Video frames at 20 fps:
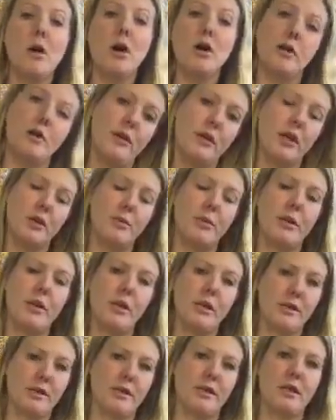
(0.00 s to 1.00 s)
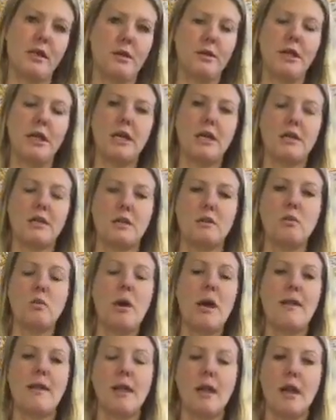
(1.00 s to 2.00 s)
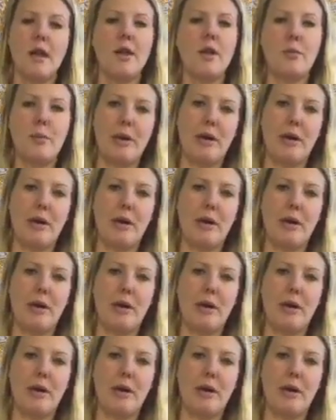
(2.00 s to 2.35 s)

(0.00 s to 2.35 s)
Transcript: are you going to be asking the question where they heard